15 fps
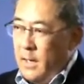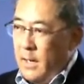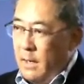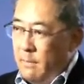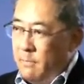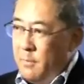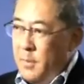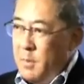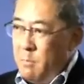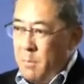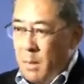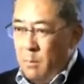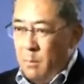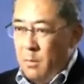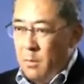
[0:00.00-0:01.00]
every
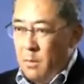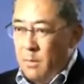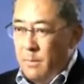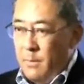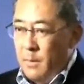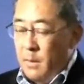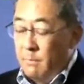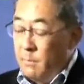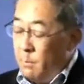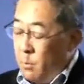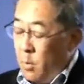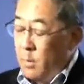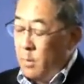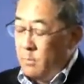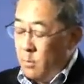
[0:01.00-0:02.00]
member of the
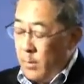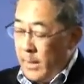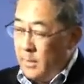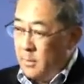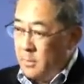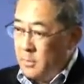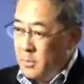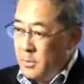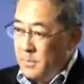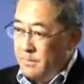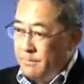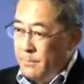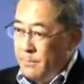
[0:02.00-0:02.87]
board of directors